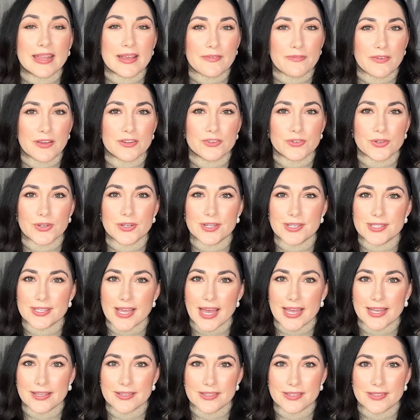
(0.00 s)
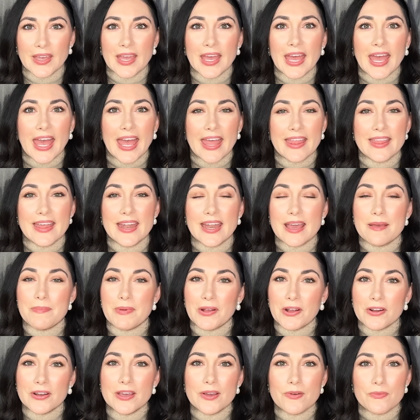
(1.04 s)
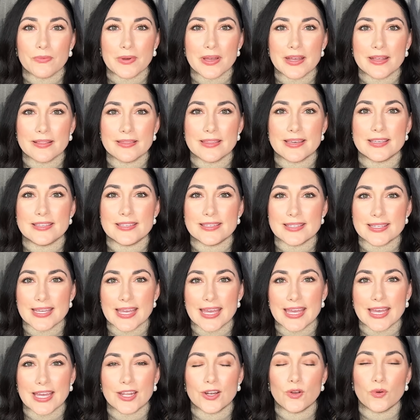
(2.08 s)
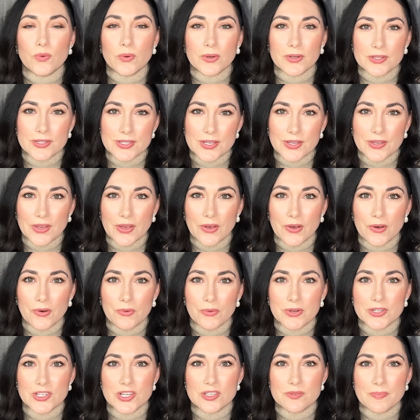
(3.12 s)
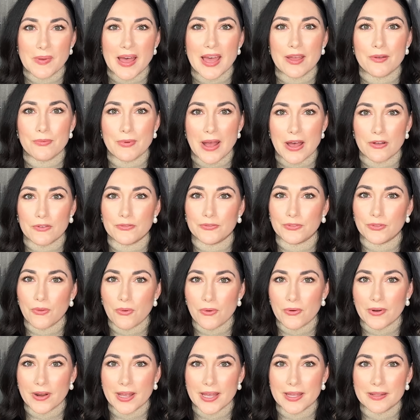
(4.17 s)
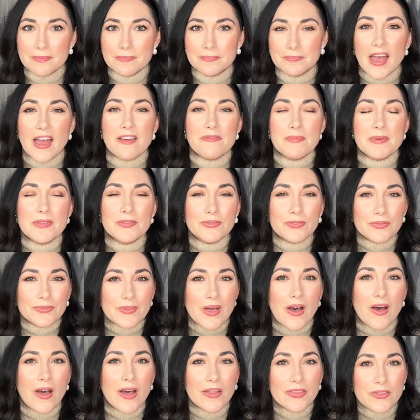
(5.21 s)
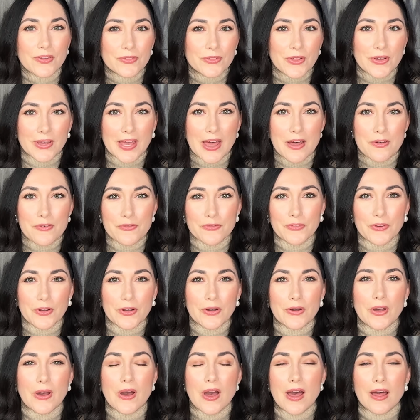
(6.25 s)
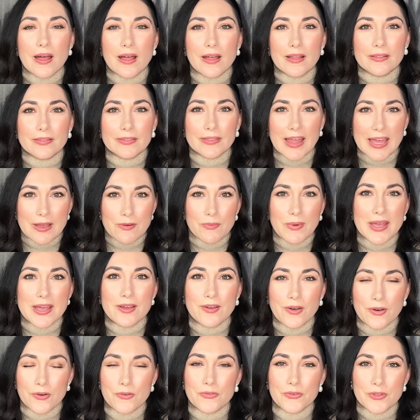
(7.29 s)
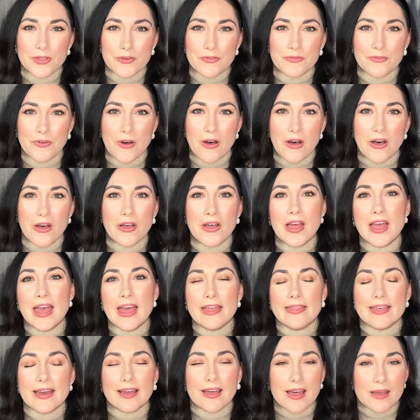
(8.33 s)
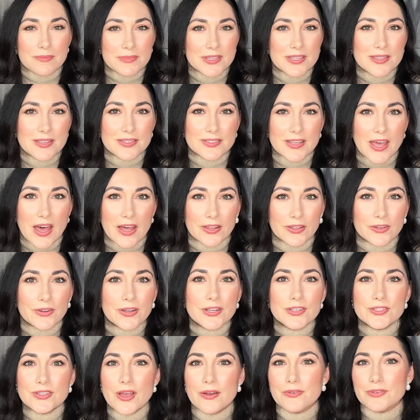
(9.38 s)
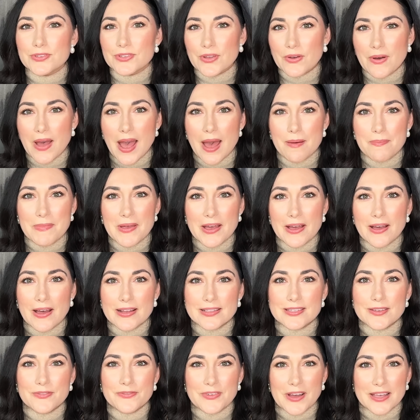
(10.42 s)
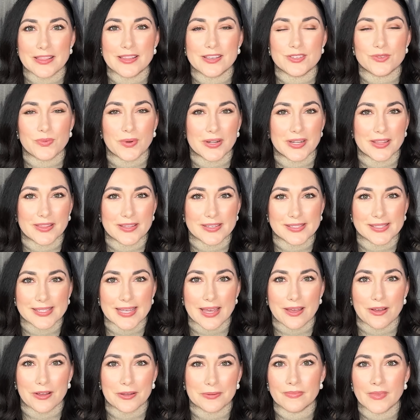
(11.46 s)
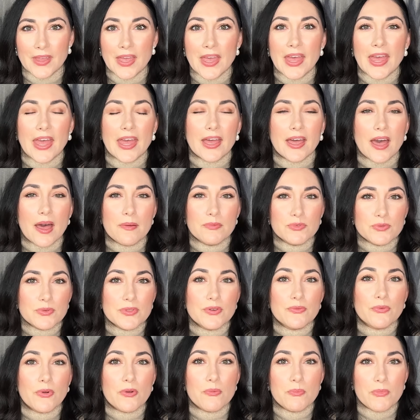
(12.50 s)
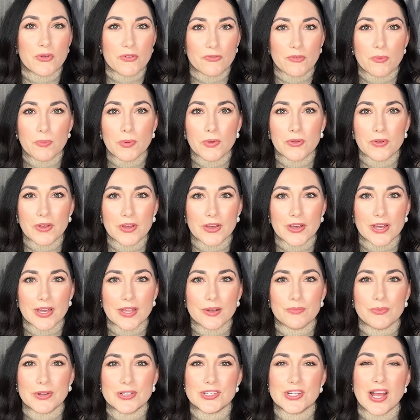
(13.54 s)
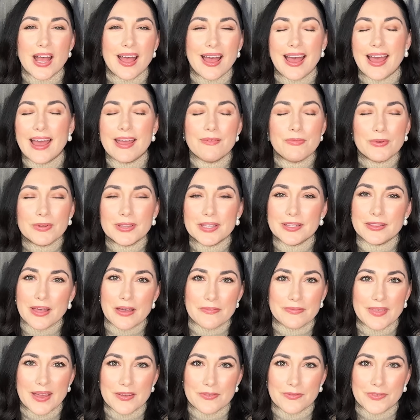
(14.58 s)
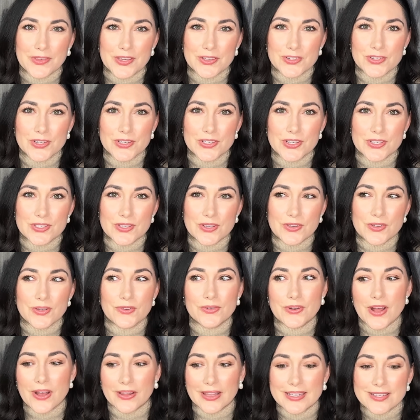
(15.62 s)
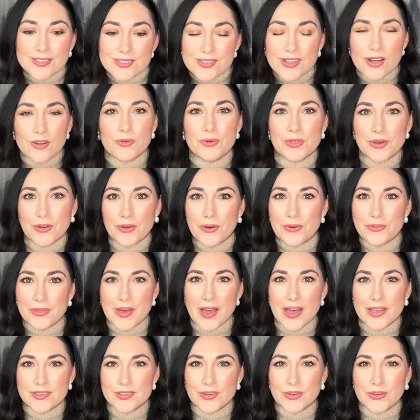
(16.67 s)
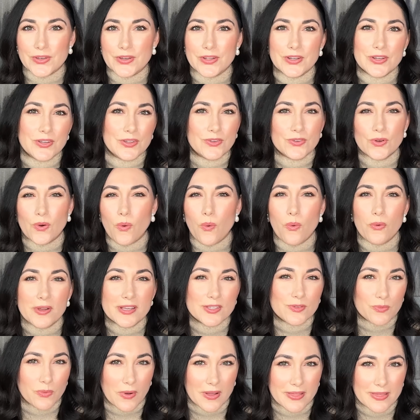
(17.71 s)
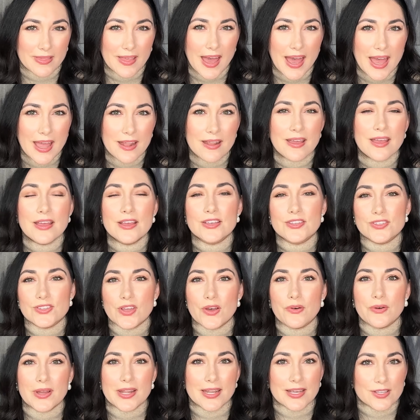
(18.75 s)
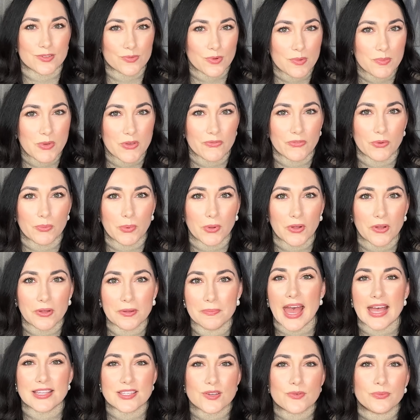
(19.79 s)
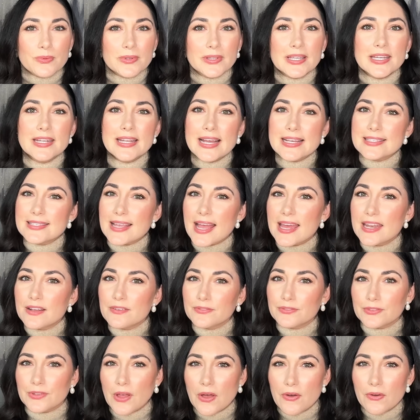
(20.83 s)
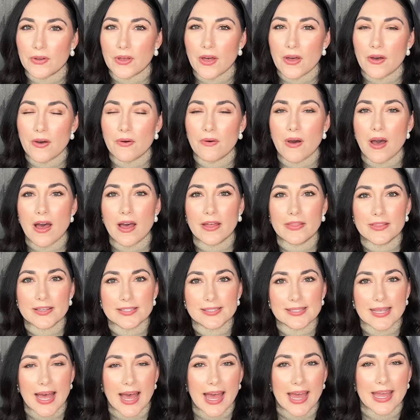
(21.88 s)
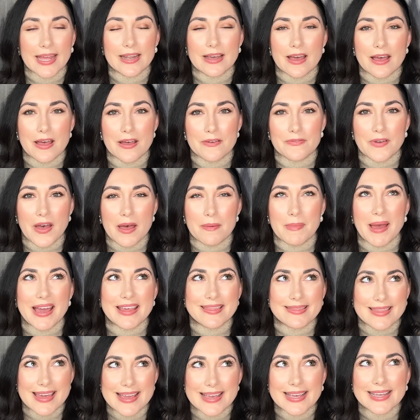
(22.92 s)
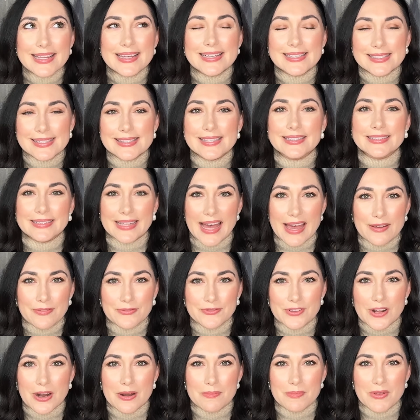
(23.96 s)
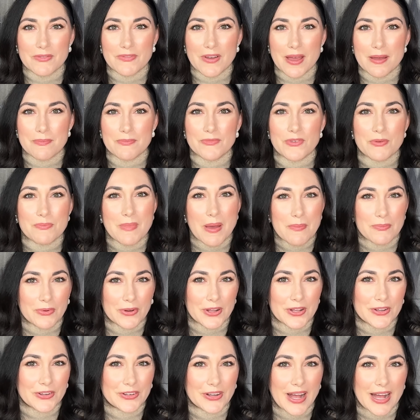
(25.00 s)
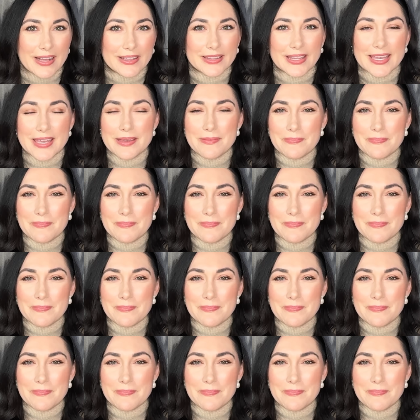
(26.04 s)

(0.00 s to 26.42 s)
fit true to size. And then I paired it with this tan quilted coat, which is by Ralph Lauren. I've been on the lookout for a lightweight coat for the fall that comes in this coloring, so I was so happy I got to find this one in the sale. It comes with a removable hood, which I really love that feature, just so you're not like stuck with a coat that has a hood and you don't always want that. So it is removable. Has a really nice kind of logo on the side of, I think it is the left arm, if I'm remembering correctly.